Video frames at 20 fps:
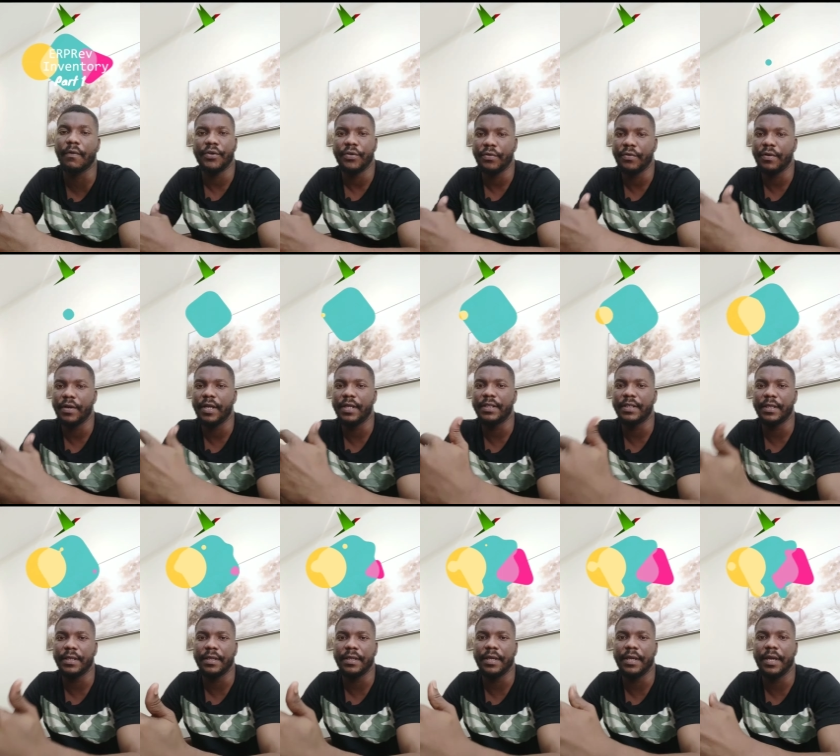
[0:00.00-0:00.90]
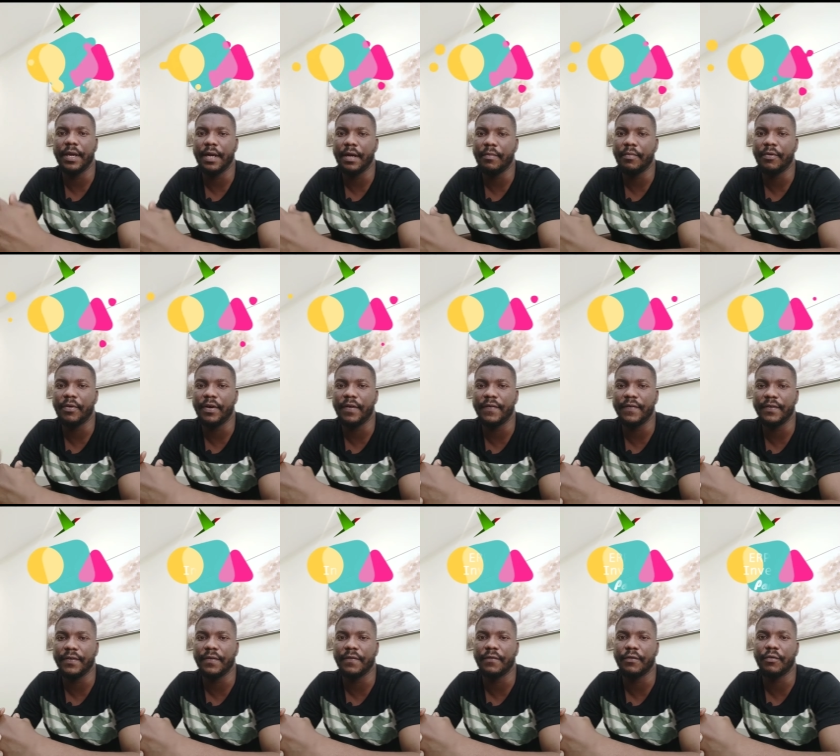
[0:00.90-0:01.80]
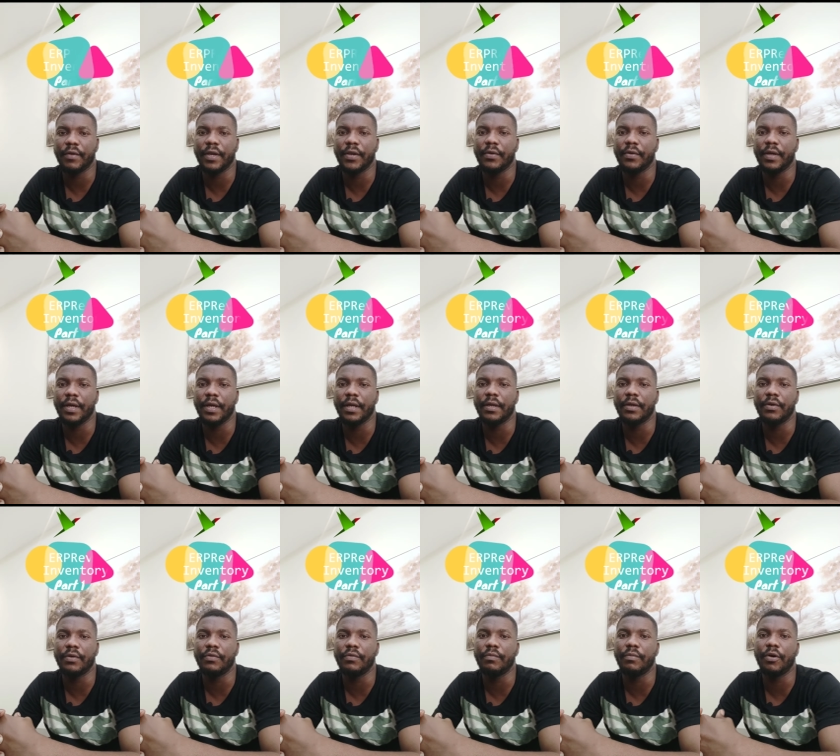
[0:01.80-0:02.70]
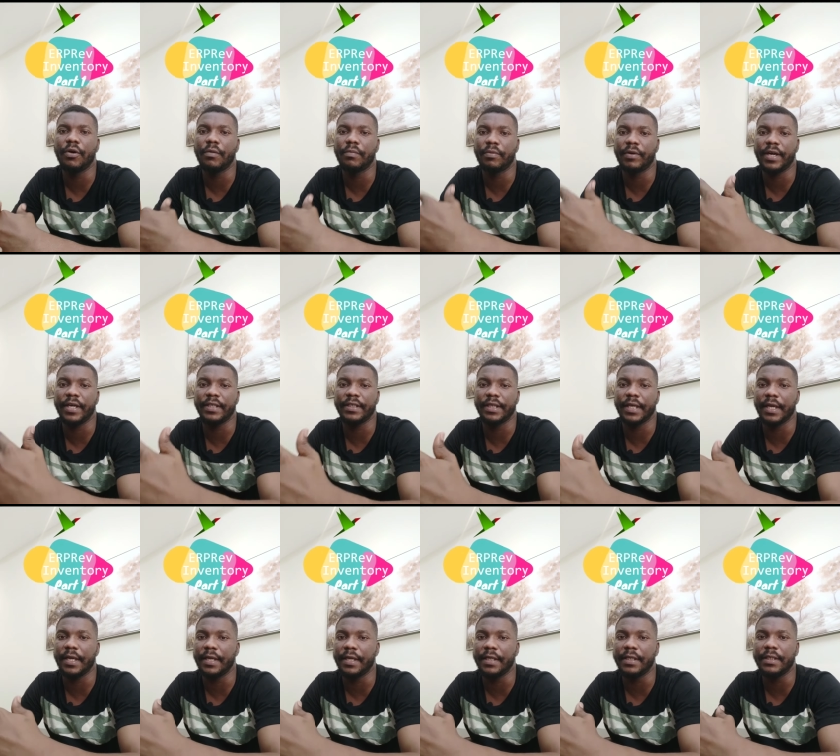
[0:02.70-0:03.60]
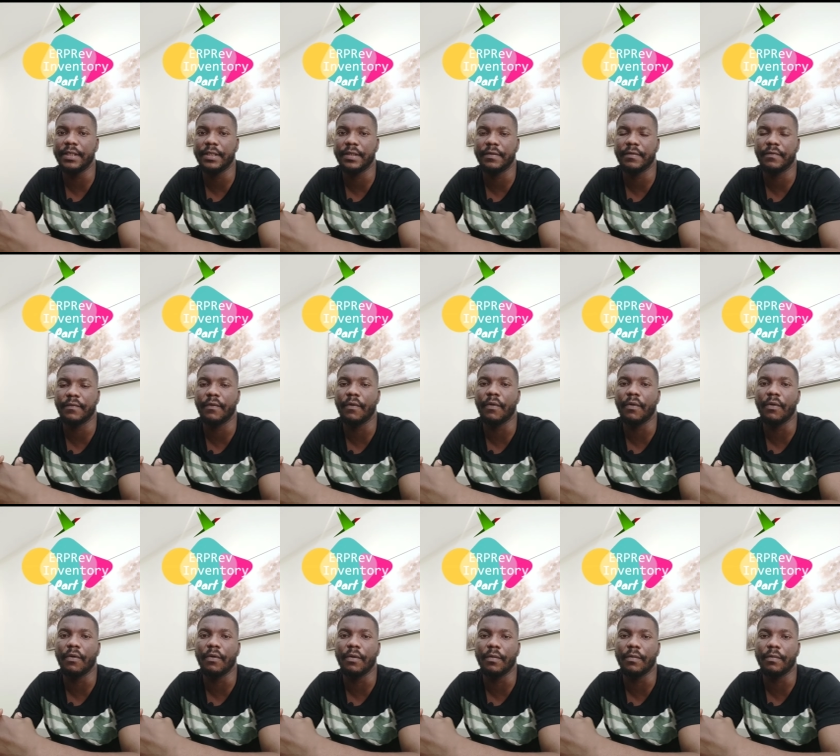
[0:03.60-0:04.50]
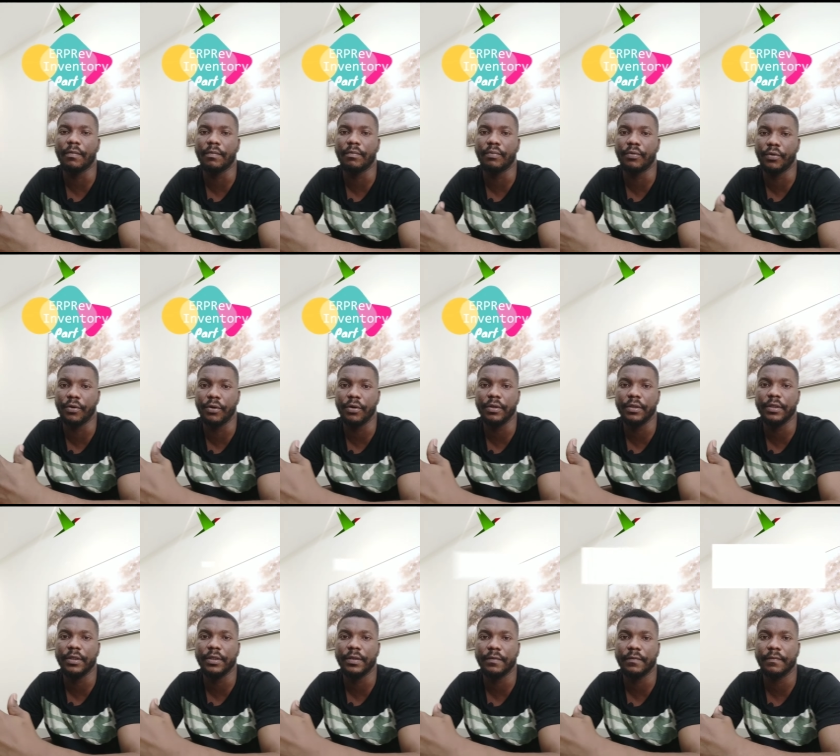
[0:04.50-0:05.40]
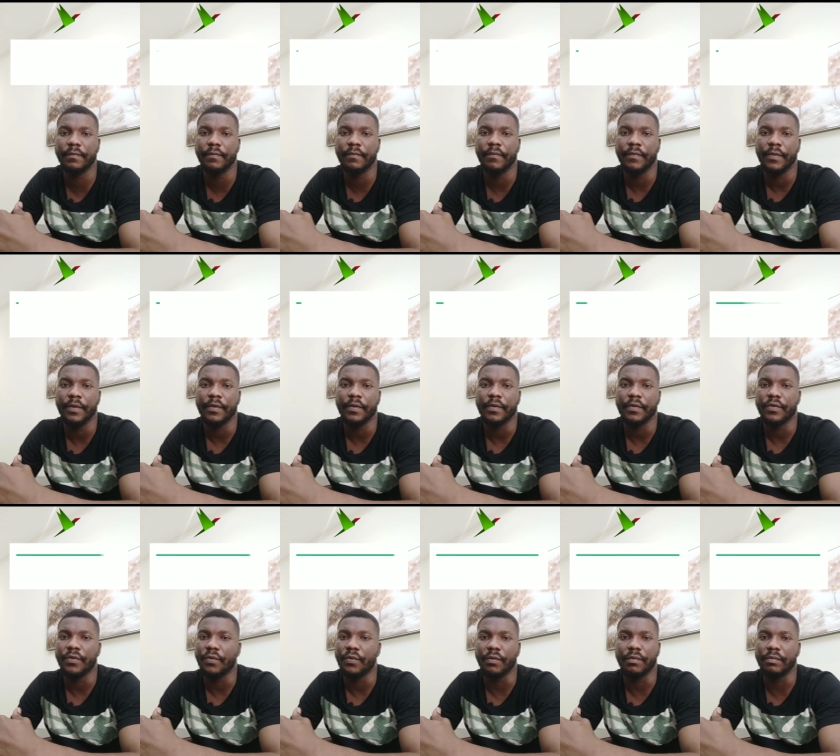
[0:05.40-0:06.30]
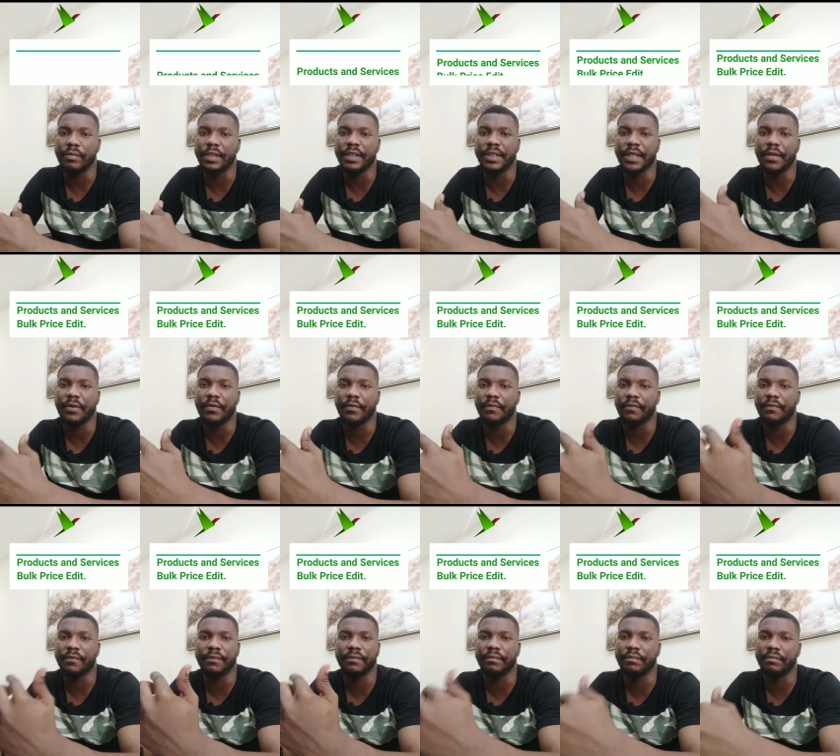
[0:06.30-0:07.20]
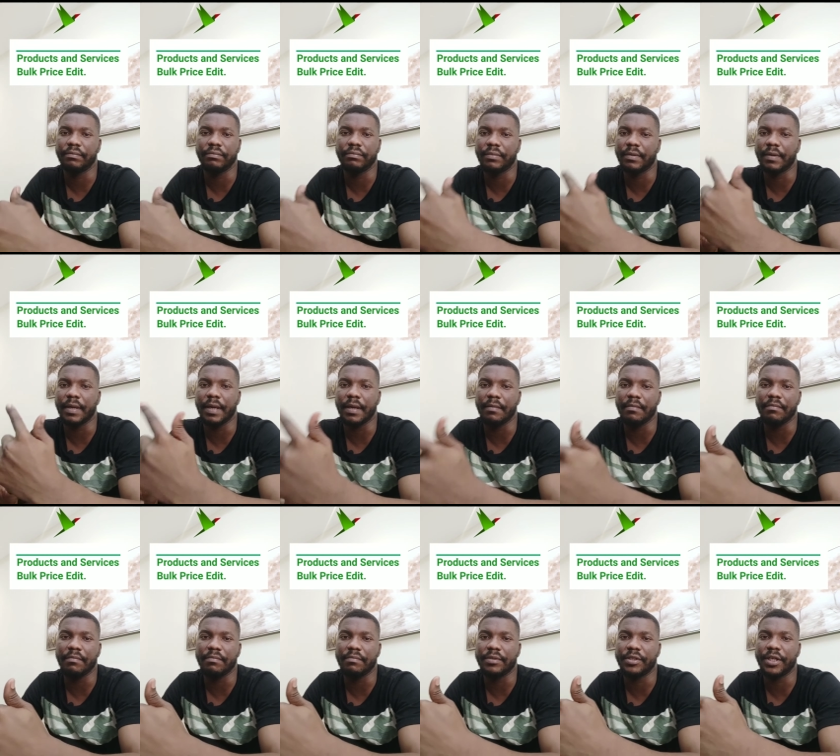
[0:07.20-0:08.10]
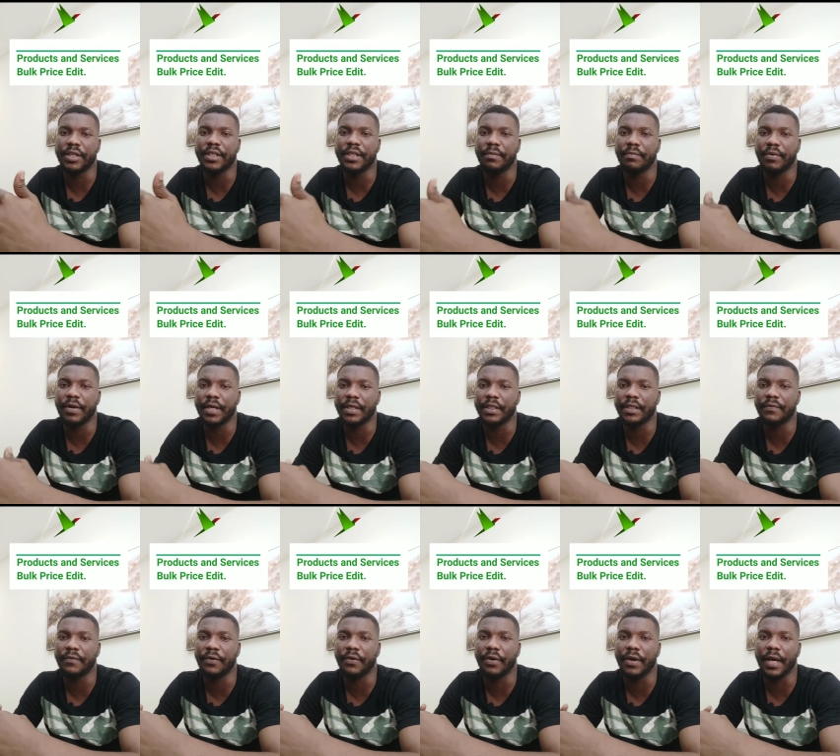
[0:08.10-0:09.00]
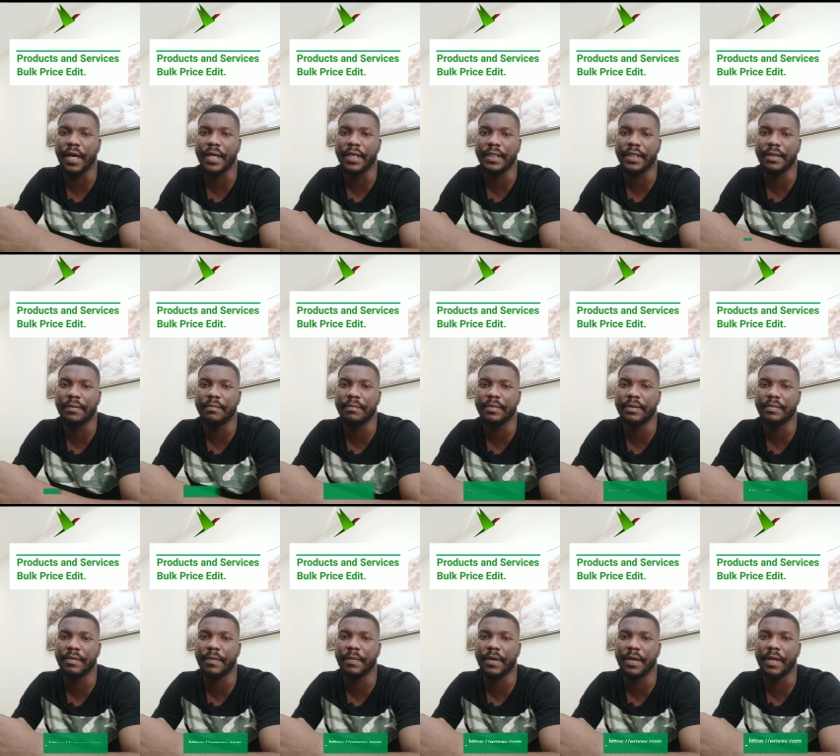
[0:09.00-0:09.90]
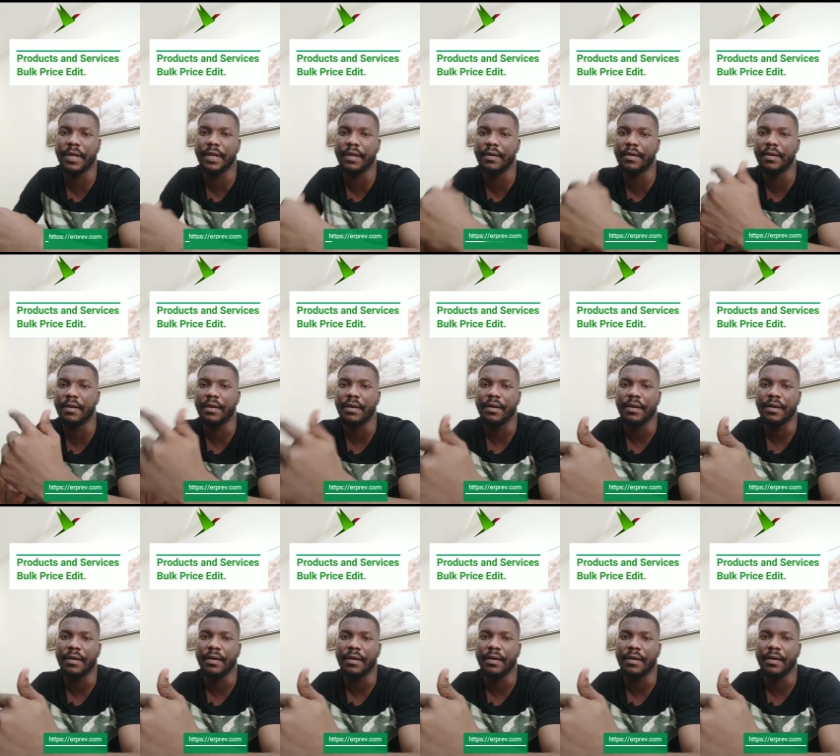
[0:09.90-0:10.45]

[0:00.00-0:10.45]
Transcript: you know that in ERPRev software you can do bulk price edits for products? So instead of changing prices for your items, maybe